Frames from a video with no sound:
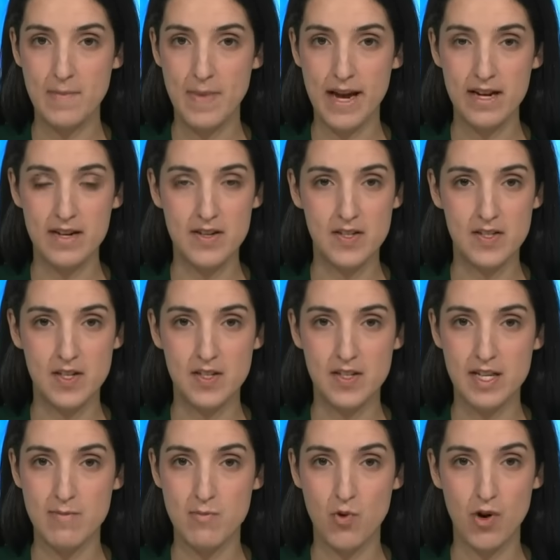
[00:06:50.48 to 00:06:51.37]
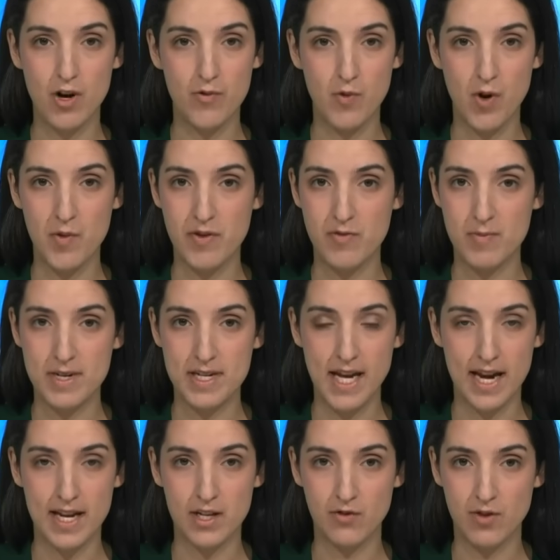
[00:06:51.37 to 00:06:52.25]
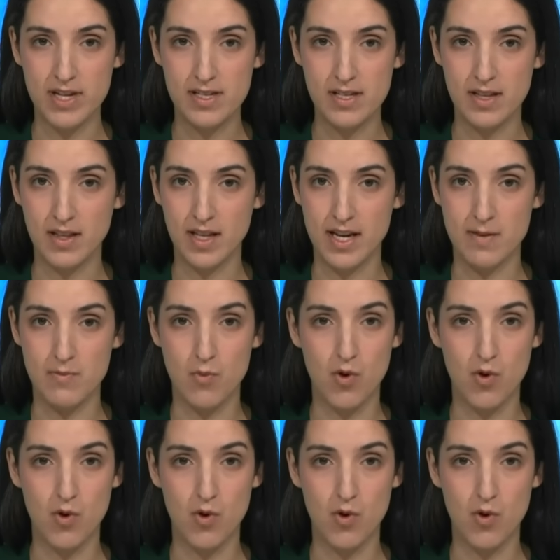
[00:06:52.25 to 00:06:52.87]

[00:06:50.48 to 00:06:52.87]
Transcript: the bank needs to see more of what we've been getting recently,